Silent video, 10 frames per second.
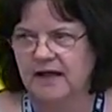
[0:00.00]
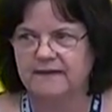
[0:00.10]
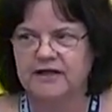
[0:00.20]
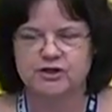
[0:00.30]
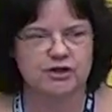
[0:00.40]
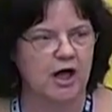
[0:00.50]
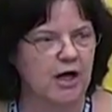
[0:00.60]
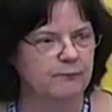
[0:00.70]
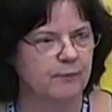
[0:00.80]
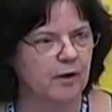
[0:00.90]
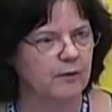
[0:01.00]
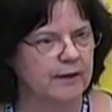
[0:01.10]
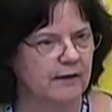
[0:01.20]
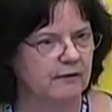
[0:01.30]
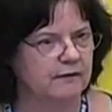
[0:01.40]
and they shot bow
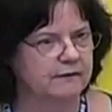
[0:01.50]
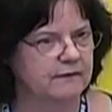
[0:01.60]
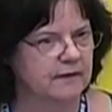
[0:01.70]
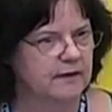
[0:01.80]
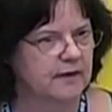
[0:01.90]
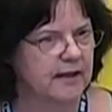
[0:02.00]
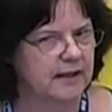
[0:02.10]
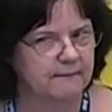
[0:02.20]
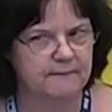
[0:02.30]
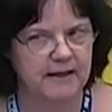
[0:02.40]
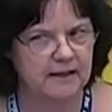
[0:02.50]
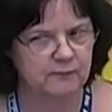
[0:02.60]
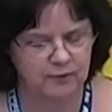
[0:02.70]
and arrows, and it made him